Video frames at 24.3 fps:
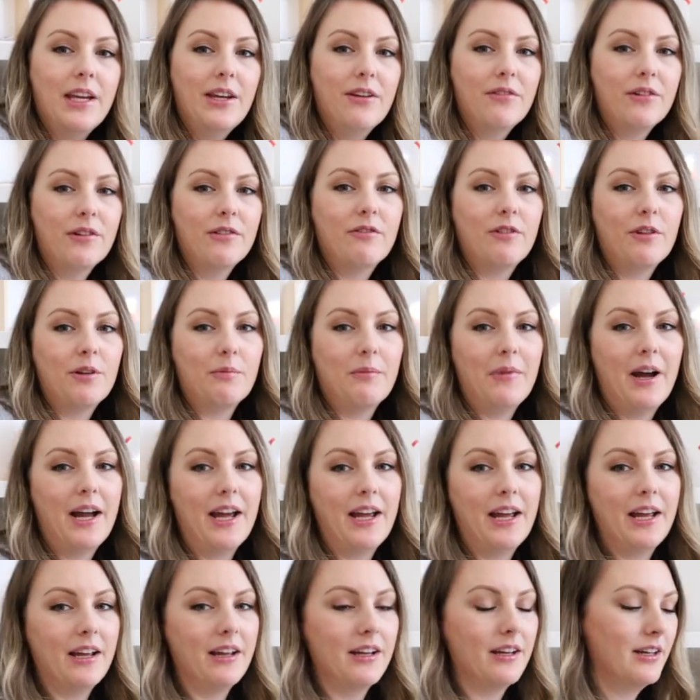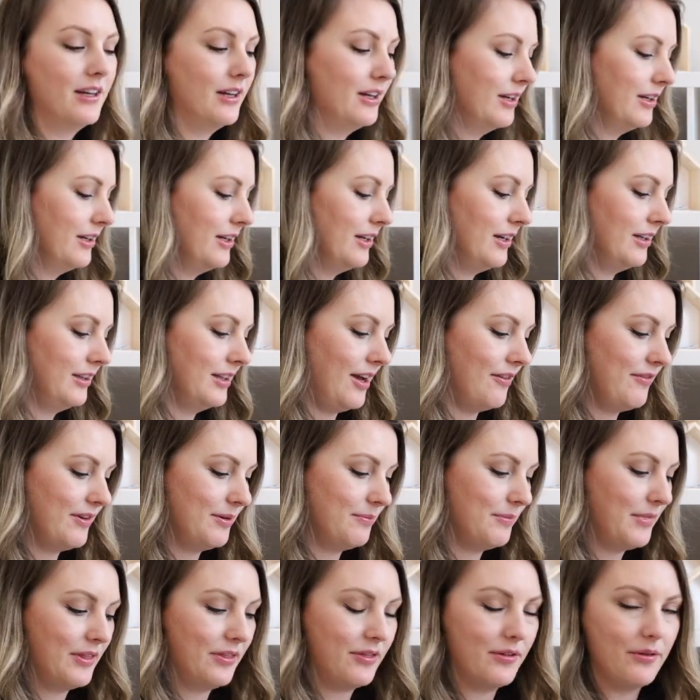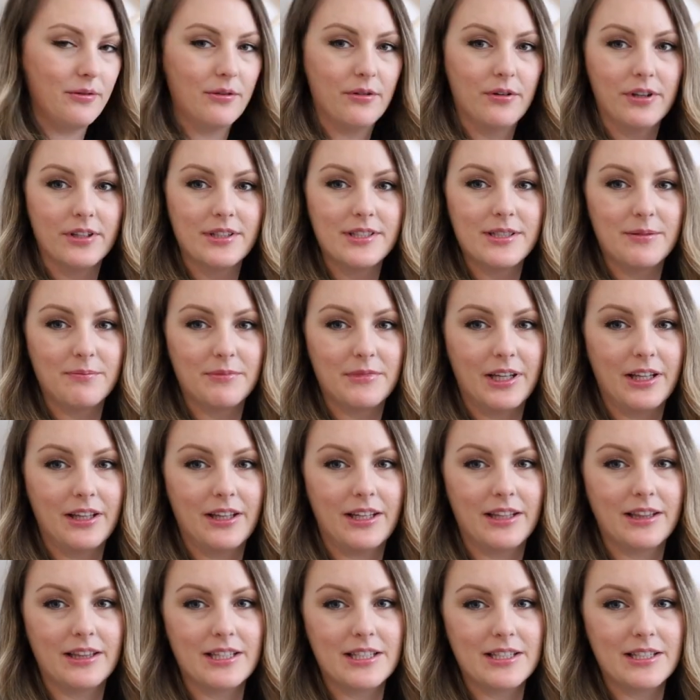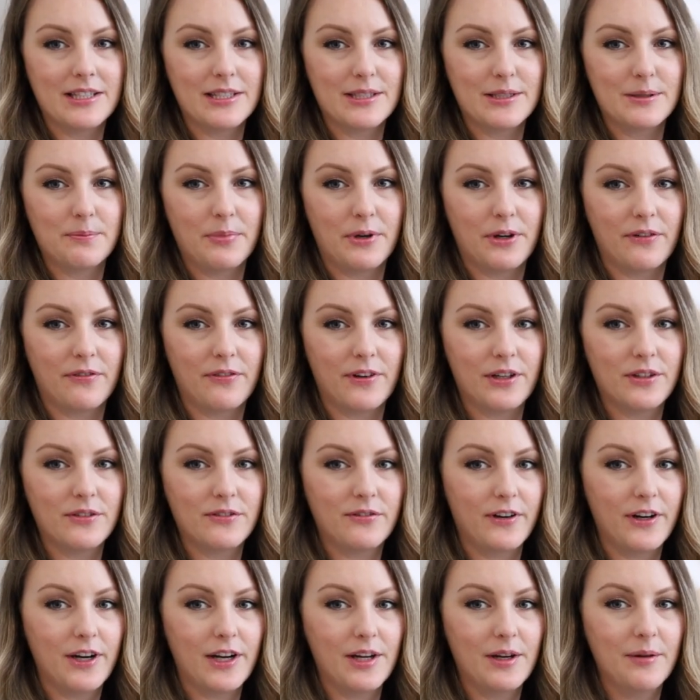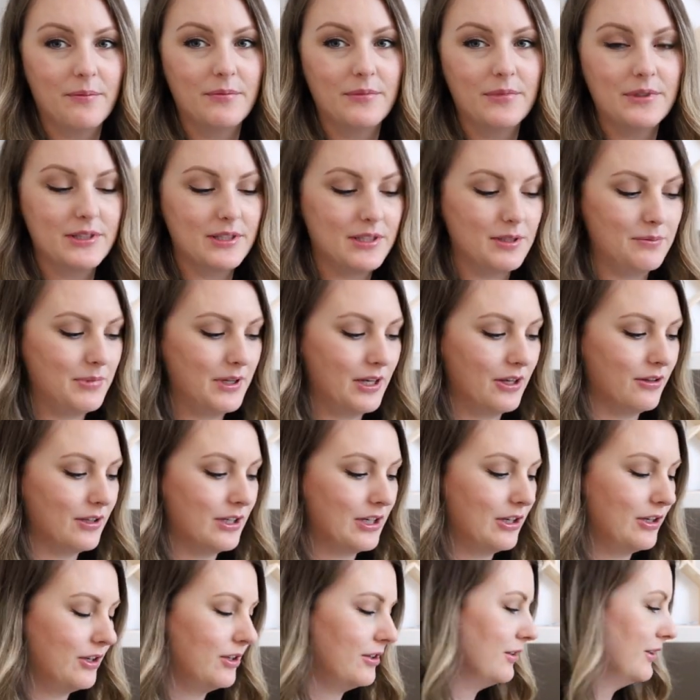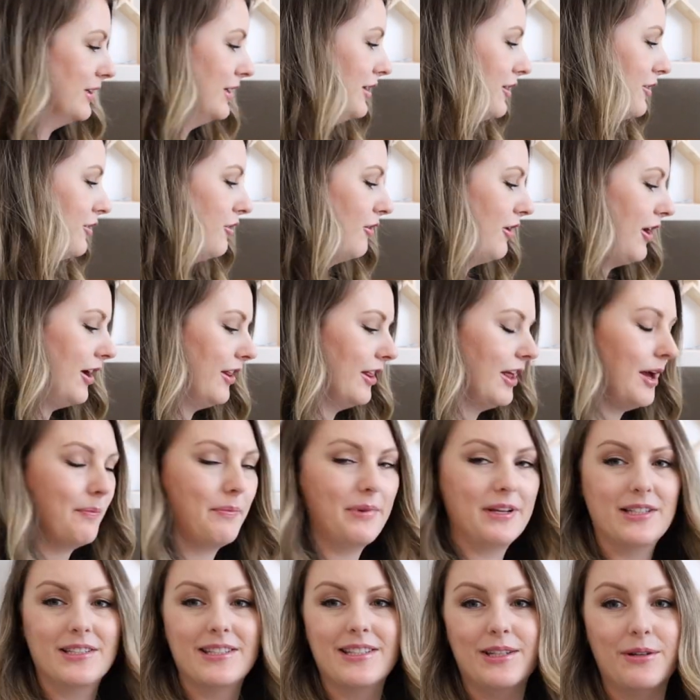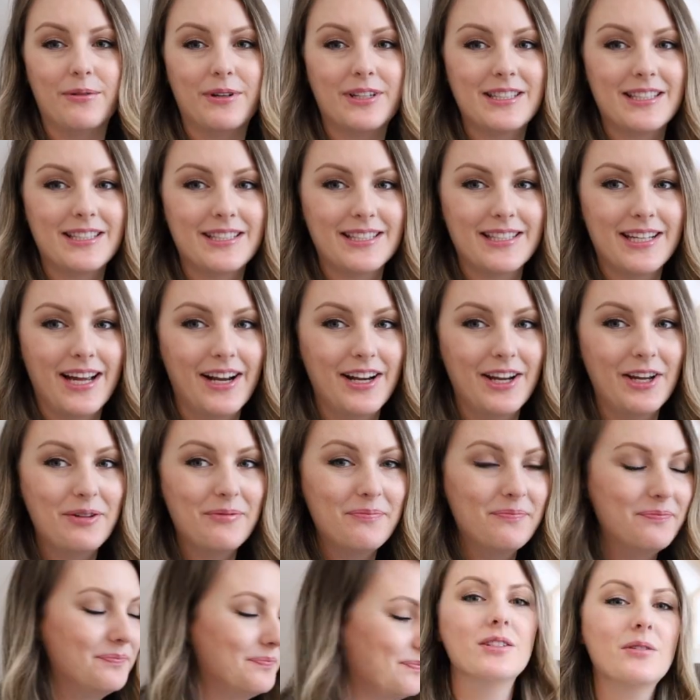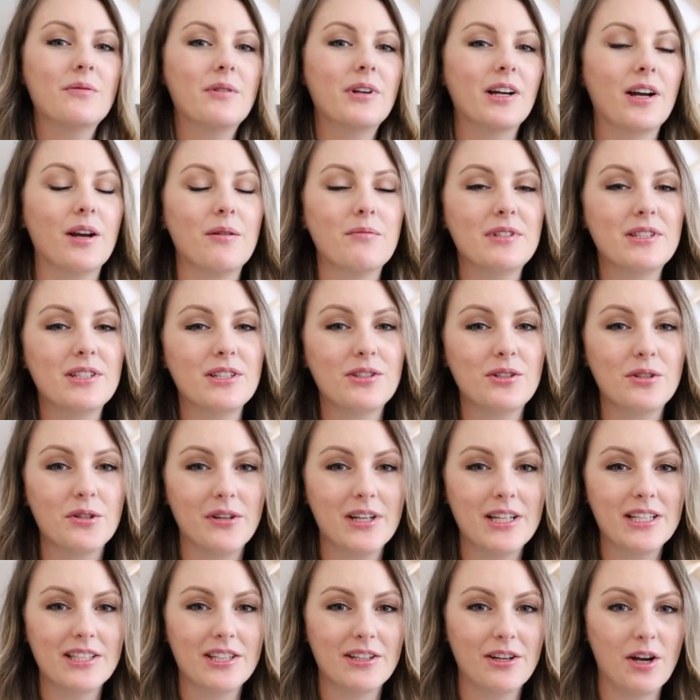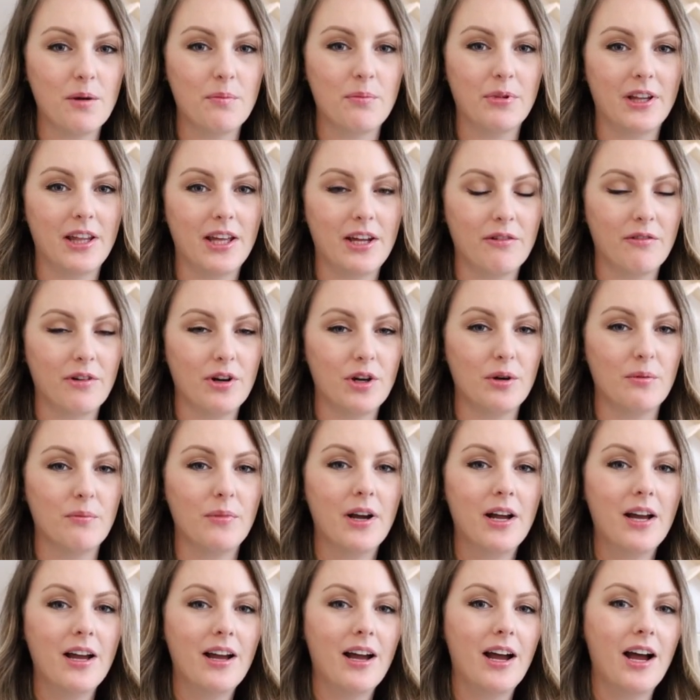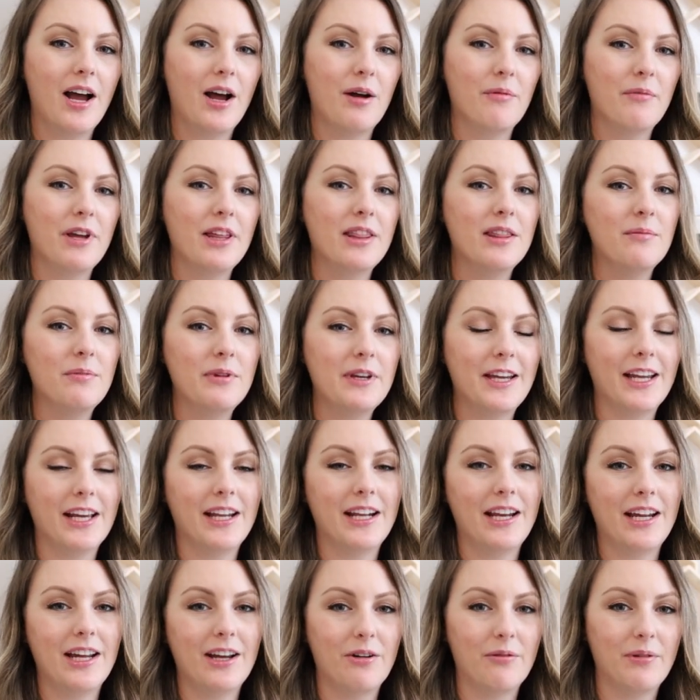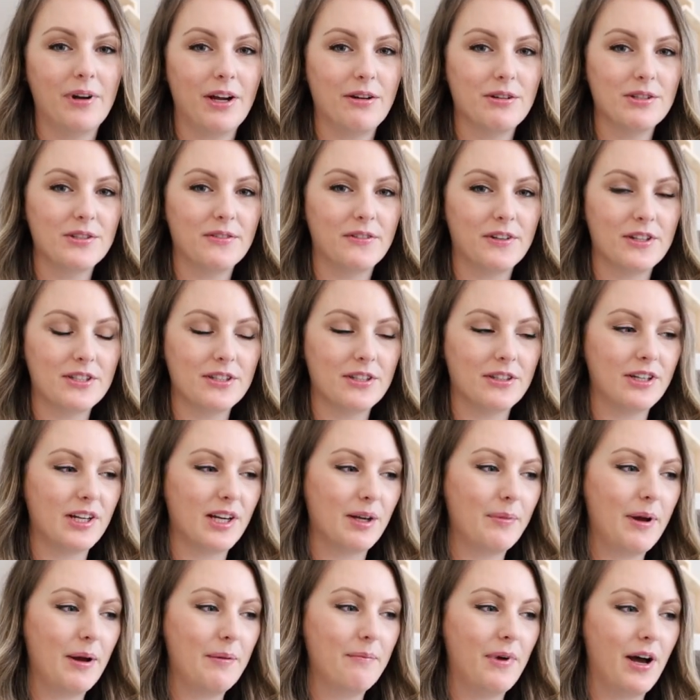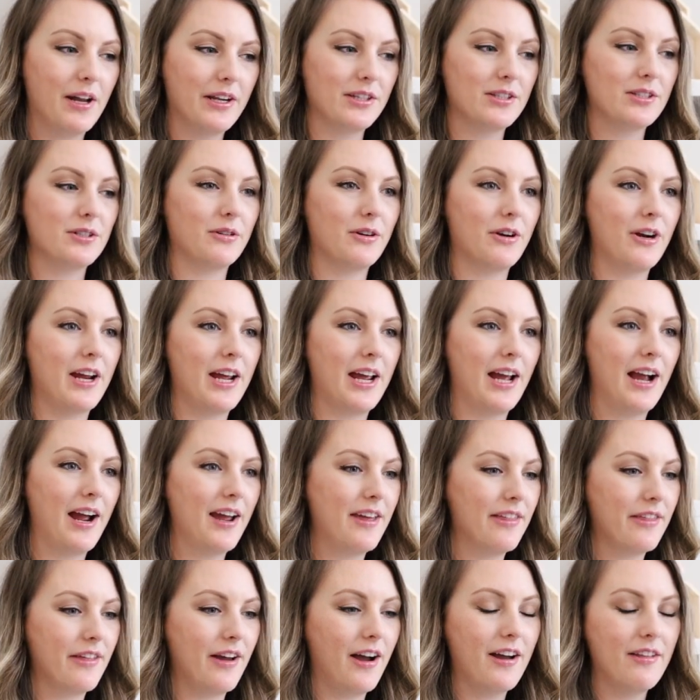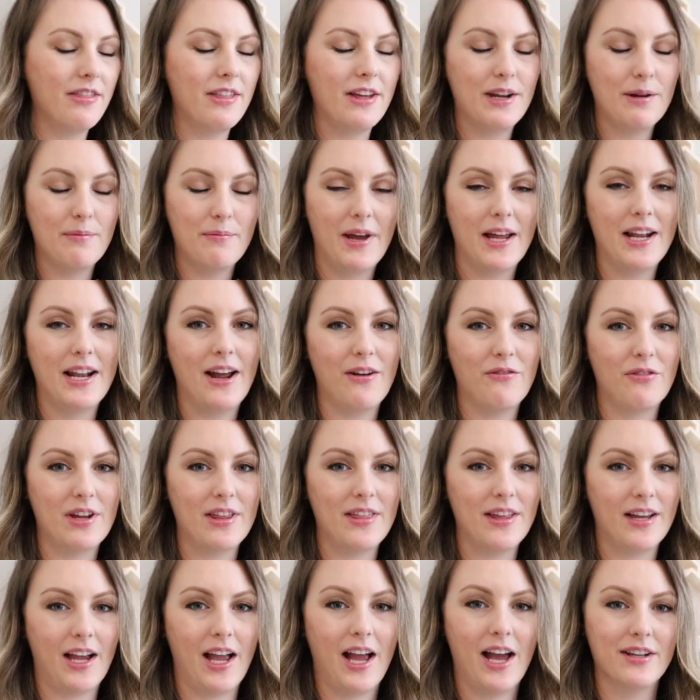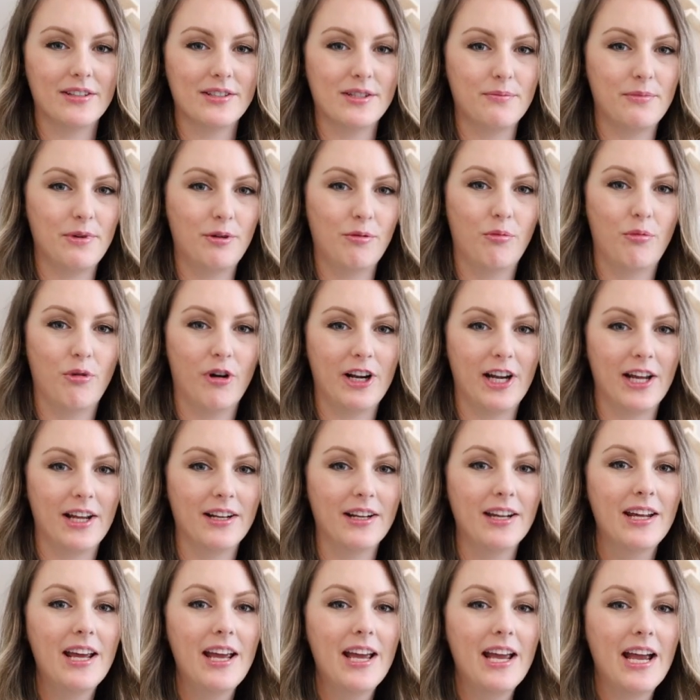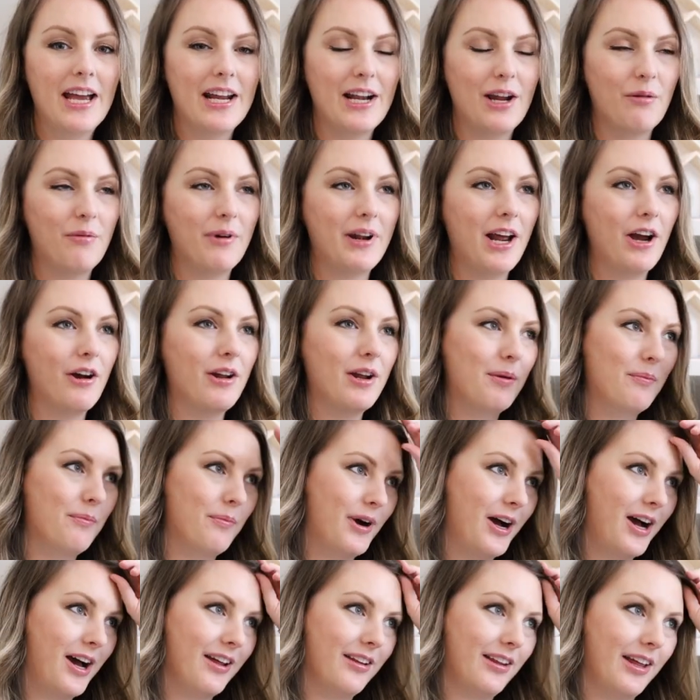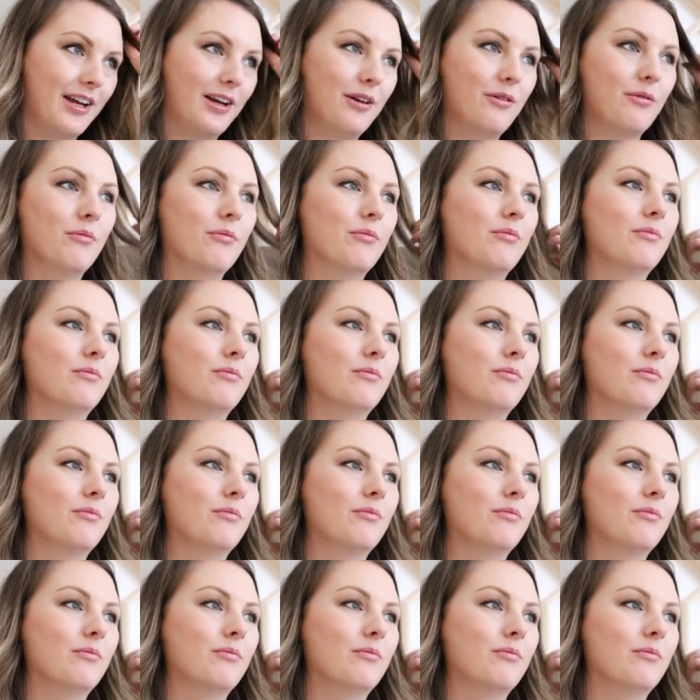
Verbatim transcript: even for my 11 month old, something like this is perfect for him to be able to crawl up and see what's inside it. So when it comes to toys in our playroom, um, in the beginning when I was first learning about Montessori, I thought that it meant everything had to be wooden. And I went out and bought like